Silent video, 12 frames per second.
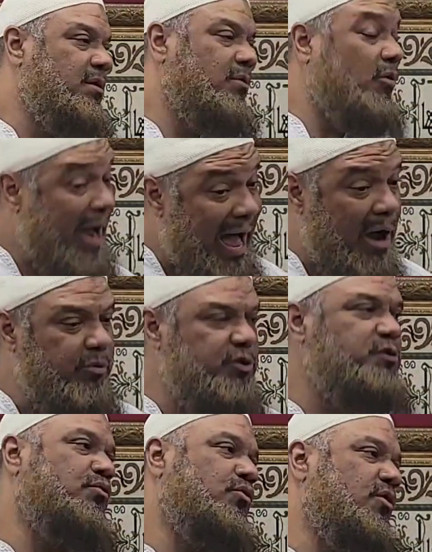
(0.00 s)
where I
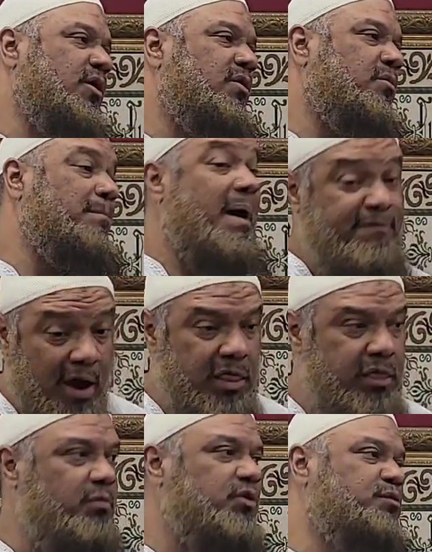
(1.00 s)
was born, my
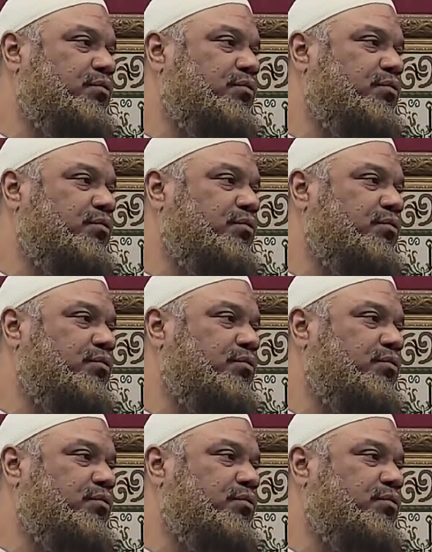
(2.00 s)
father was